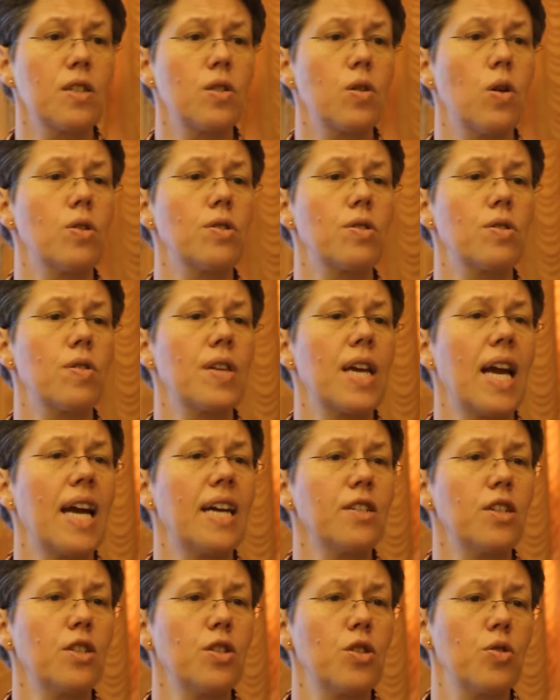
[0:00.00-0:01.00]
and also the
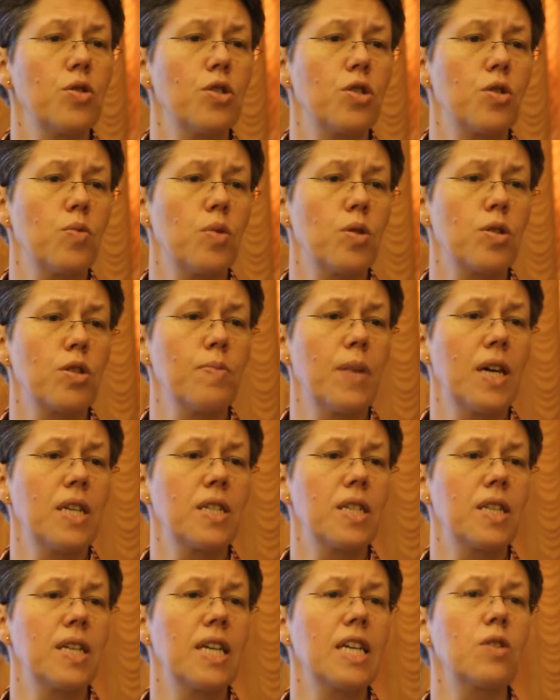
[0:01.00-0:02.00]
attitudes towards
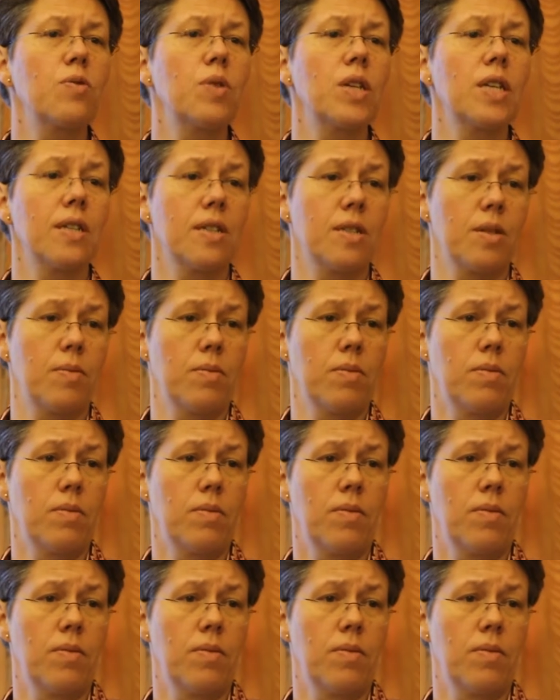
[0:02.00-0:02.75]
multilingualism.